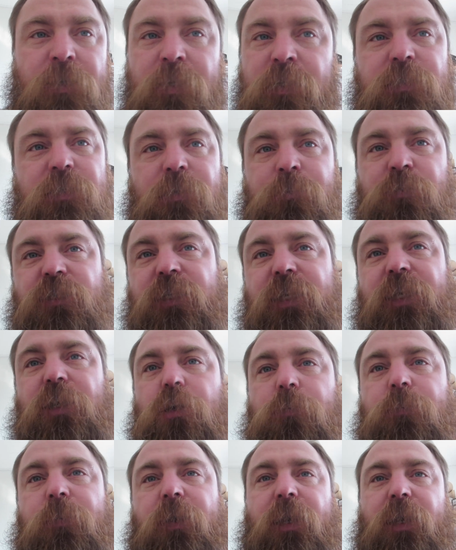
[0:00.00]
isn't a
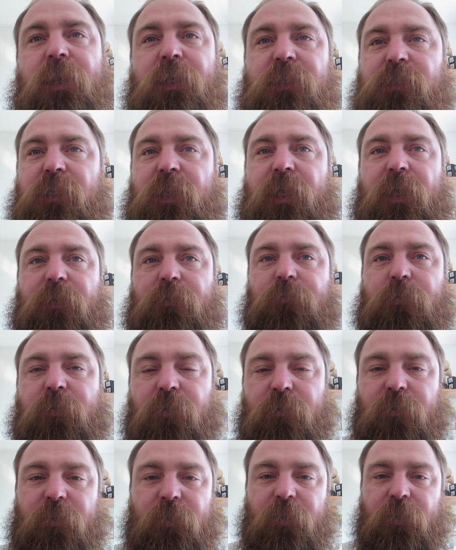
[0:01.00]
mosquito bite, it's like one
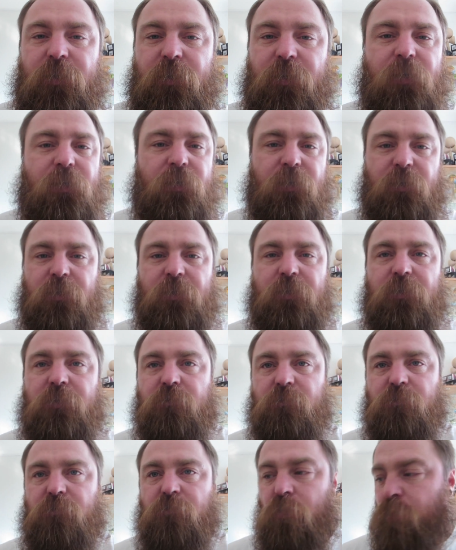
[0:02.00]
of the
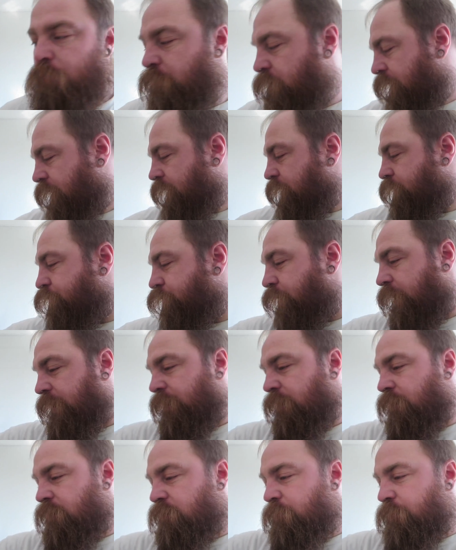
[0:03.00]
normal, like a
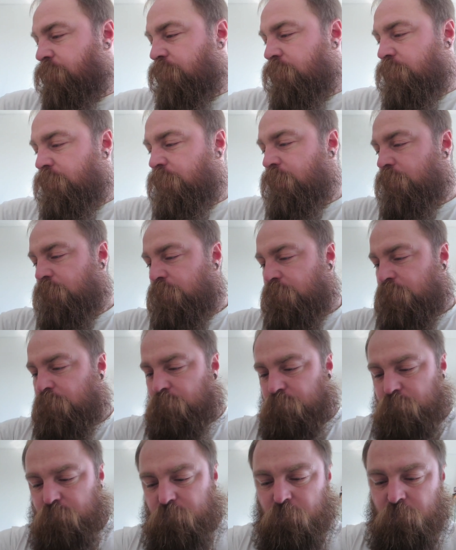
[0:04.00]
freckle or something like that. Like
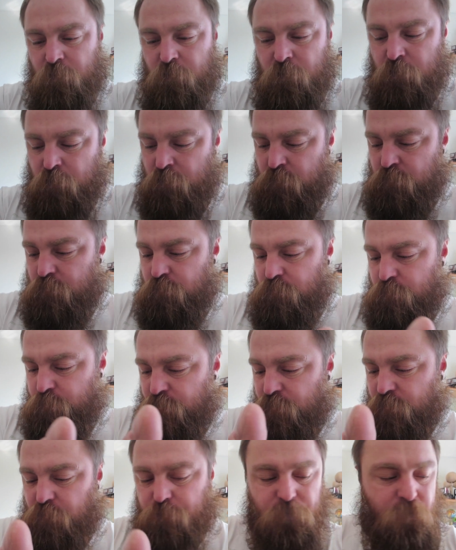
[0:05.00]
a some of
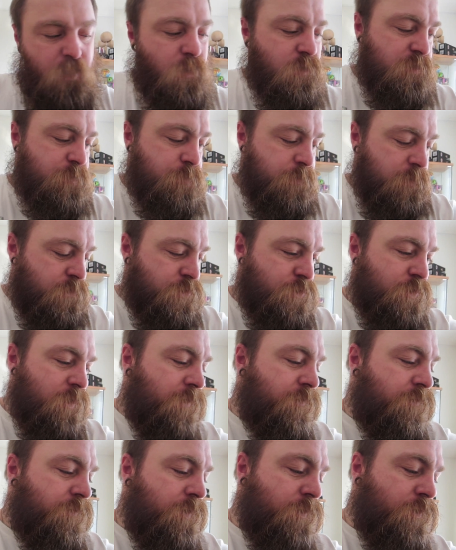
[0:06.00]
these brown spots you
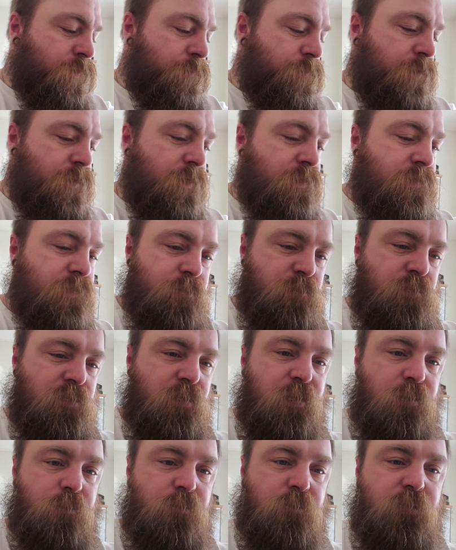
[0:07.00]
have around your body
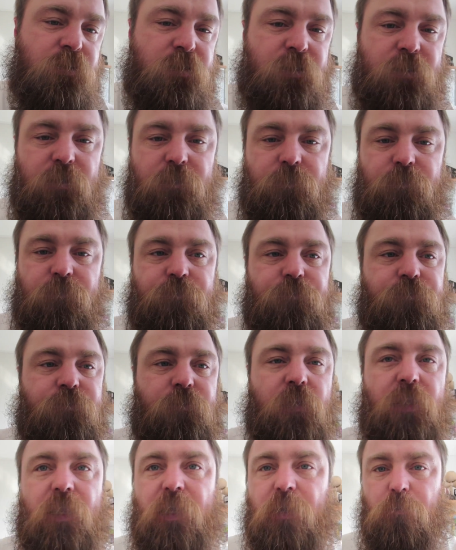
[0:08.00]
sometimes.
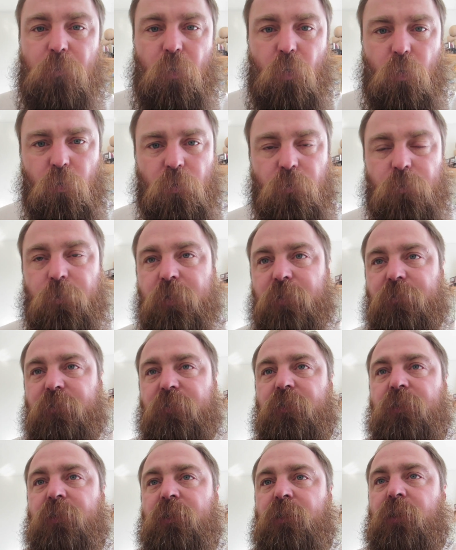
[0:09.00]
Like a mole or
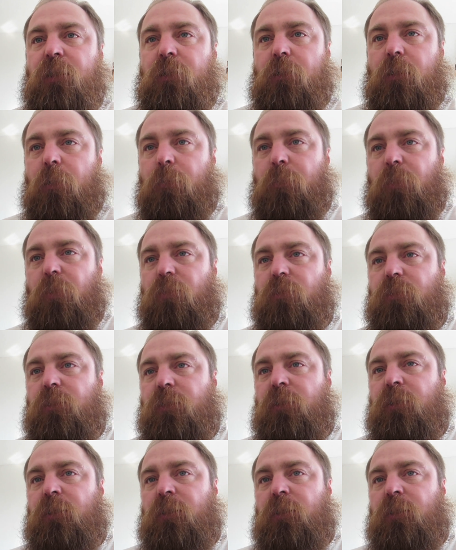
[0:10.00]
whatever, a mold.